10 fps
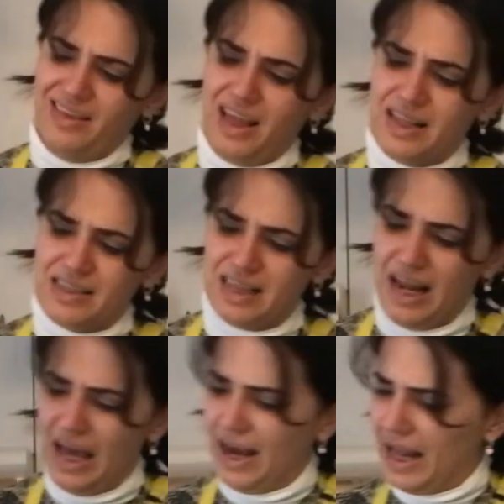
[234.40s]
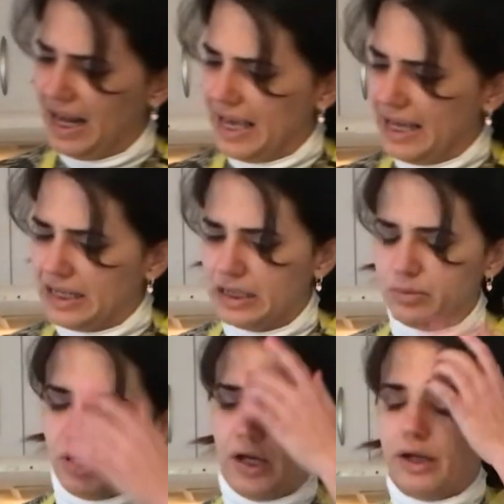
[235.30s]
that's a lot of leek.
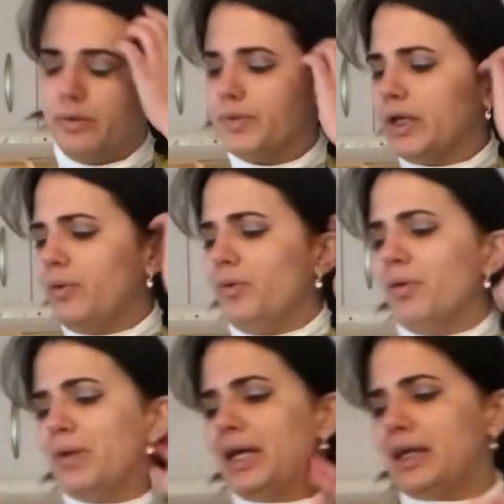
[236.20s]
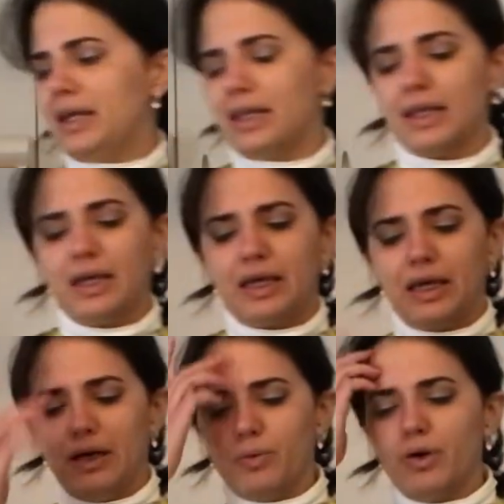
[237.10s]
But we're making it
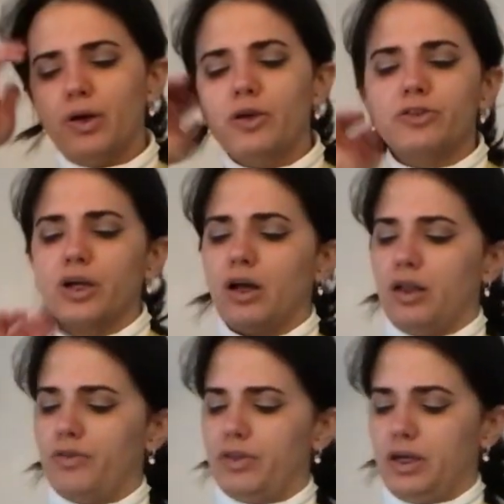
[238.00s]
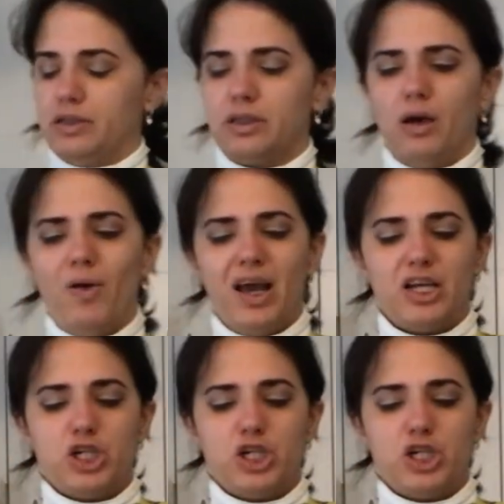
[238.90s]
leaky. We're using all of this. I want it